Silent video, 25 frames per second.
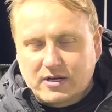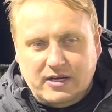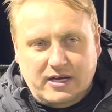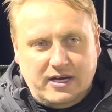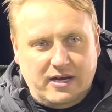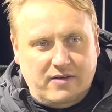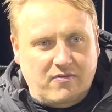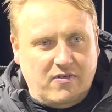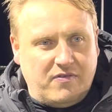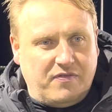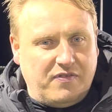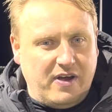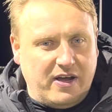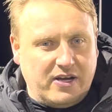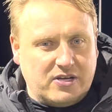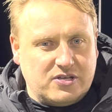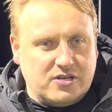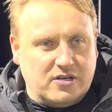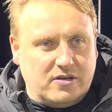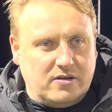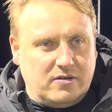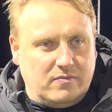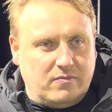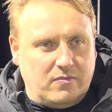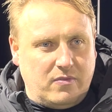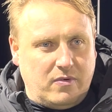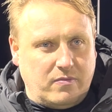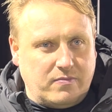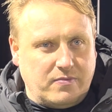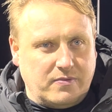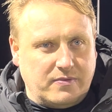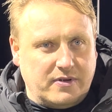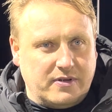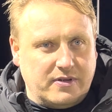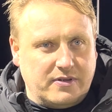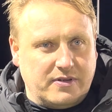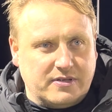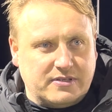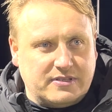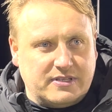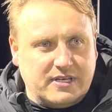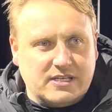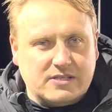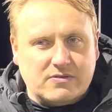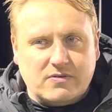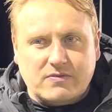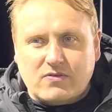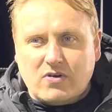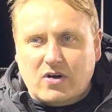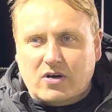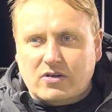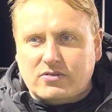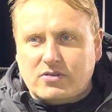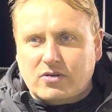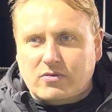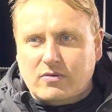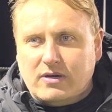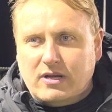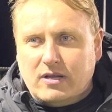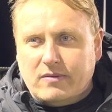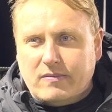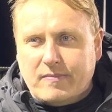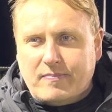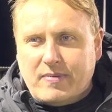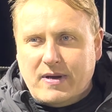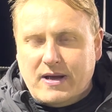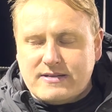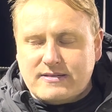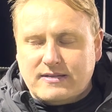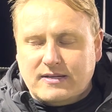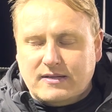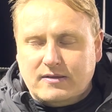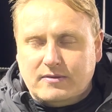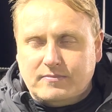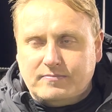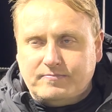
in reflection, there's things we've got to do a little bit better.